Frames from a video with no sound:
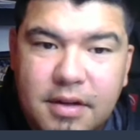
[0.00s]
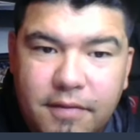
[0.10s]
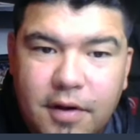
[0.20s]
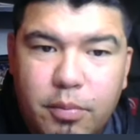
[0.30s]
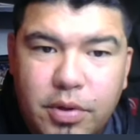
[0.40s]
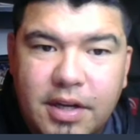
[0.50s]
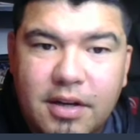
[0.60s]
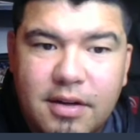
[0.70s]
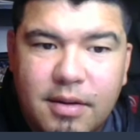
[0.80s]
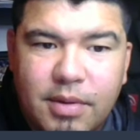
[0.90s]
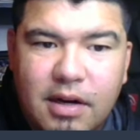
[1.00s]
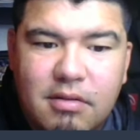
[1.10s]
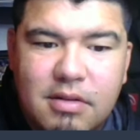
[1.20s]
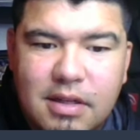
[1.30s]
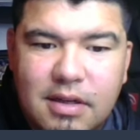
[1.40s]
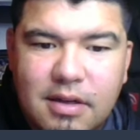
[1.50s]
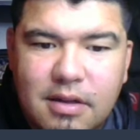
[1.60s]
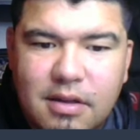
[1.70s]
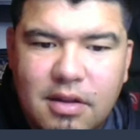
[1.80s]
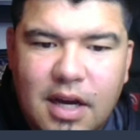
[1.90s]
so felt pretty good about the
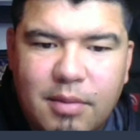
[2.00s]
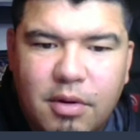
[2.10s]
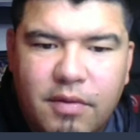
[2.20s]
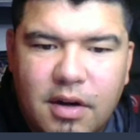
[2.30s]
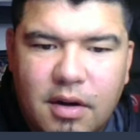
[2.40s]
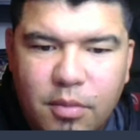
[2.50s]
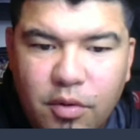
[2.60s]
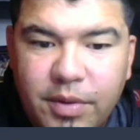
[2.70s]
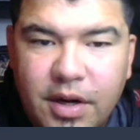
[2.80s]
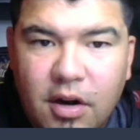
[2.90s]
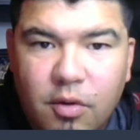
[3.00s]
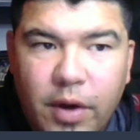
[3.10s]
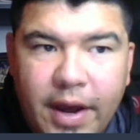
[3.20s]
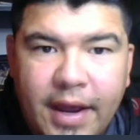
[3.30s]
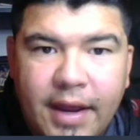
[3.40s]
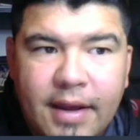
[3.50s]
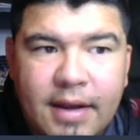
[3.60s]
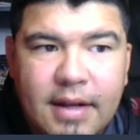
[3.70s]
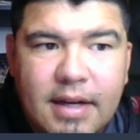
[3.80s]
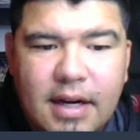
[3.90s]
line movement our way,
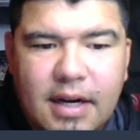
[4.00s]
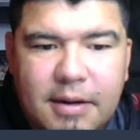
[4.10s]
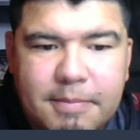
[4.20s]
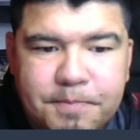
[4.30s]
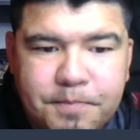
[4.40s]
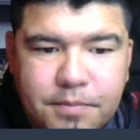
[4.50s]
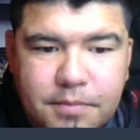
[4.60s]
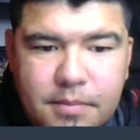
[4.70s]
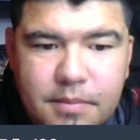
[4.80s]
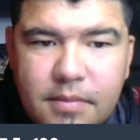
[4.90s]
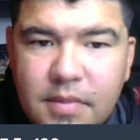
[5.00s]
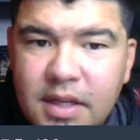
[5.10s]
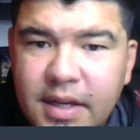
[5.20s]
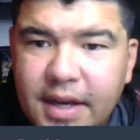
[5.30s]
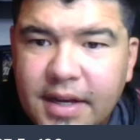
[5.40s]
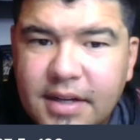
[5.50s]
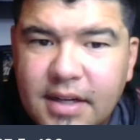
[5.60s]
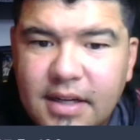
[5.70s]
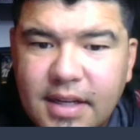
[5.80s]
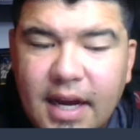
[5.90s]
exciting
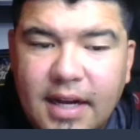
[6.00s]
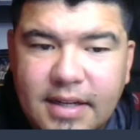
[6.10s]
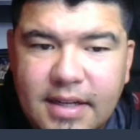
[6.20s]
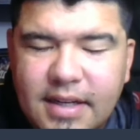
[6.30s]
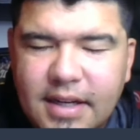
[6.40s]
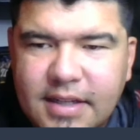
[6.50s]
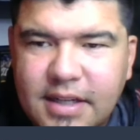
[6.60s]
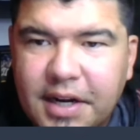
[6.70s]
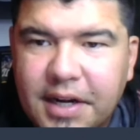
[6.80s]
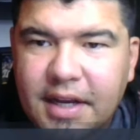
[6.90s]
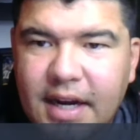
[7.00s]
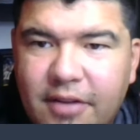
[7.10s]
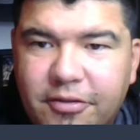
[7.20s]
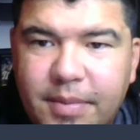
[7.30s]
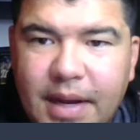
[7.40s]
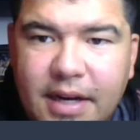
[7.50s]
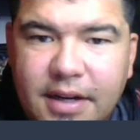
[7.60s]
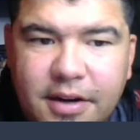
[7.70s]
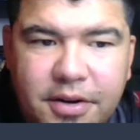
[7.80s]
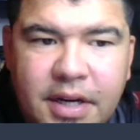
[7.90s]
to get after it, back in
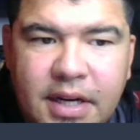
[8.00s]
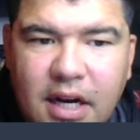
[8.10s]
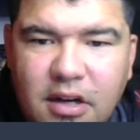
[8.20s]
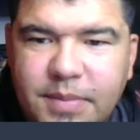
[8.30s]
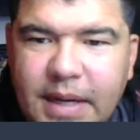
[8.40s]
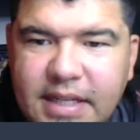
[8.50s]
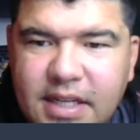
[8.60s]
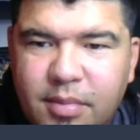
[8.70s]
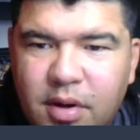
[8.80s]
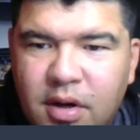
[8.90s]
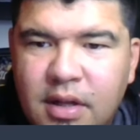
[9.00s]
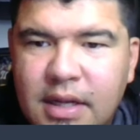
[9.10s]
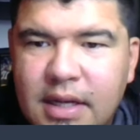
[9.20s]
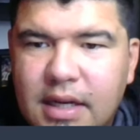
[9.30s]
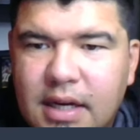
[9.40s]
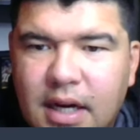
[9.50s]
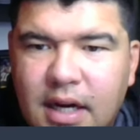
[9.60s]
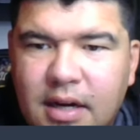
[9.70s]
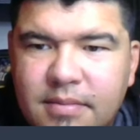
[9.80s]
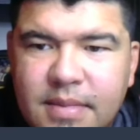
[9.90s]
the green college basketball,
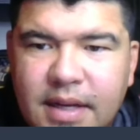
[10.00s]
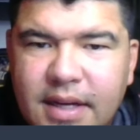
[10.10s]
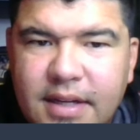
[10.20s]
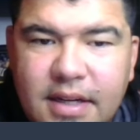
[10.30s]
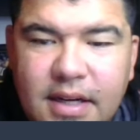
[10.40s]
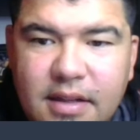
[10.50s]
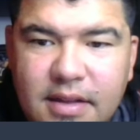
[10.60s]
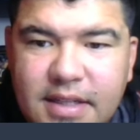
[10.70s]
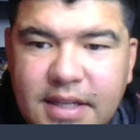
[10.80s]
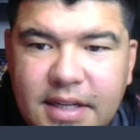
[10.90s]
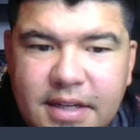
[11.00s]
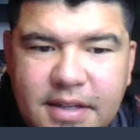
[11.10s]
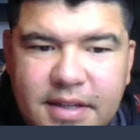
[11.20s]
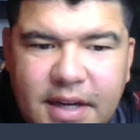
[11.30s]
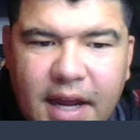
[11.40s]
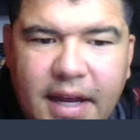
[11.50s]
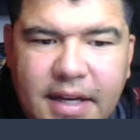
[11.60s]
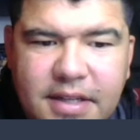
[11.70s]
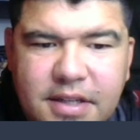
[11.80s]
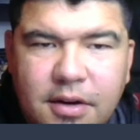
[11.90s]
let's get into
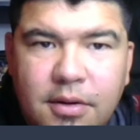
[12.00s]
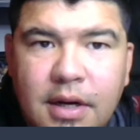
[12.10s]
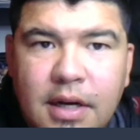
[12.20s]
today. So